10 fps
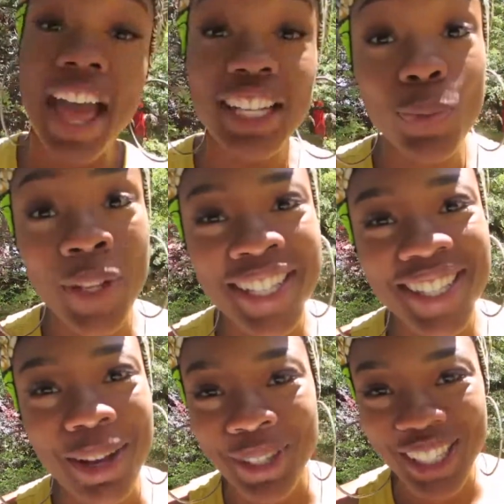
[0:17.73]
That's what the
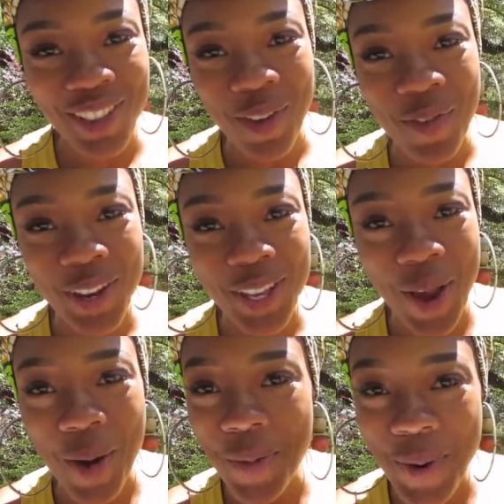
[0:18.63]
subject of the
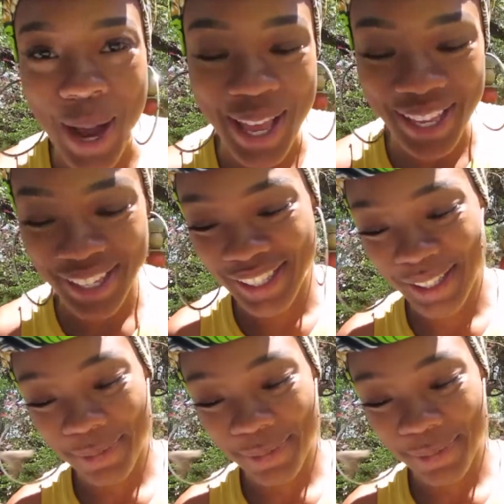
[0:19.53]
video was.